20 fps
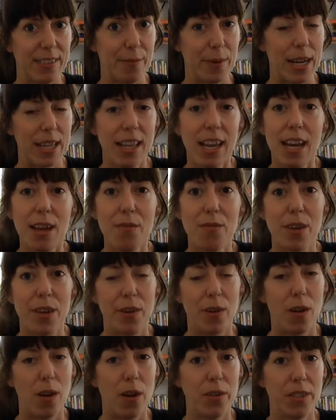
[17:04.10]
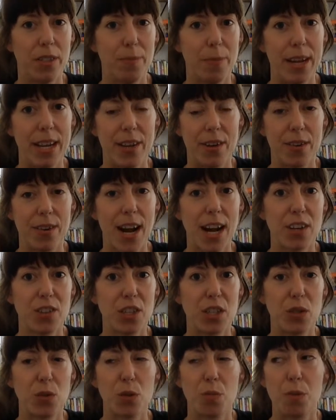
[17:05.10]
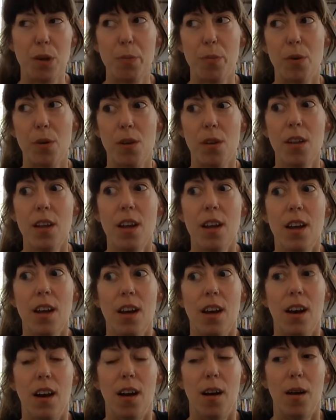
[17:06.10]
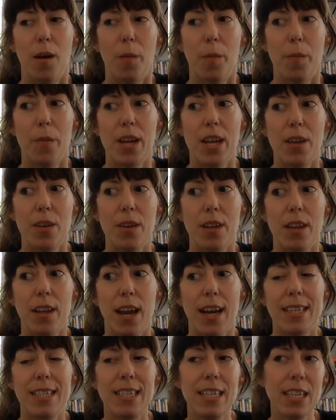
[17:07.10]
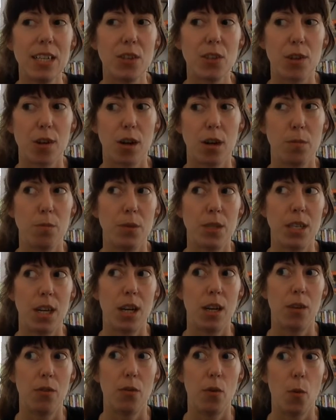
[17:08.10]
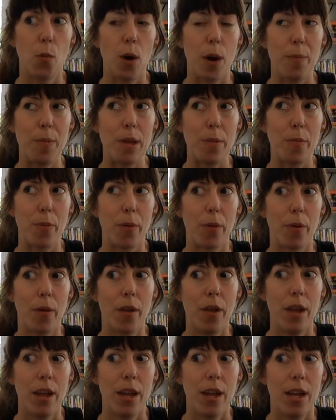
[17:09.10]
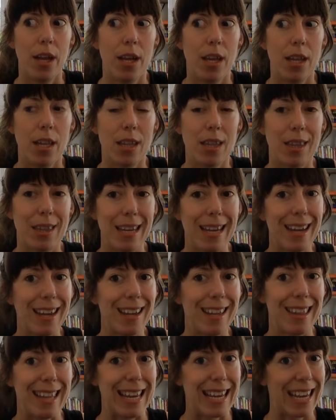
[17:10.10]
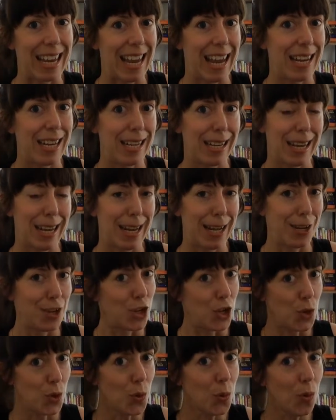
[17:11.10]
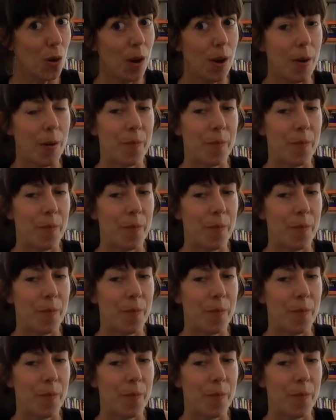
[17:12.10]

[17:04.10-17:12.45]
of my life, in all my interactions with people. And I see it in terms of what people think they can and can't do,